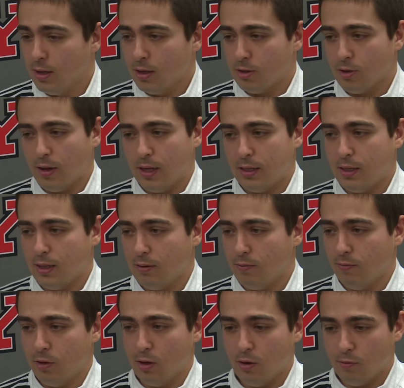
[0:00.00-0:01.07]
So I think,
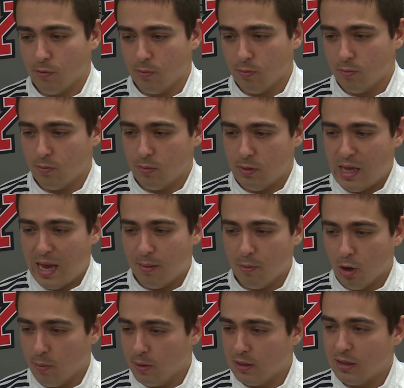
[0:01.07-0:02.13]
you know, from that
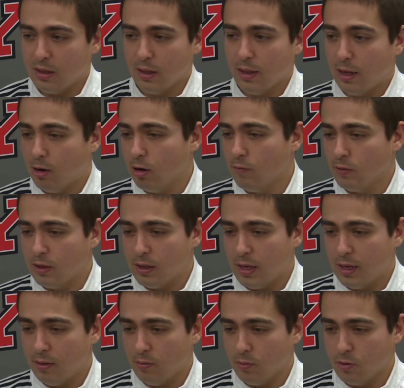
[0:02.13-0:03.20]
moment to the letter of intent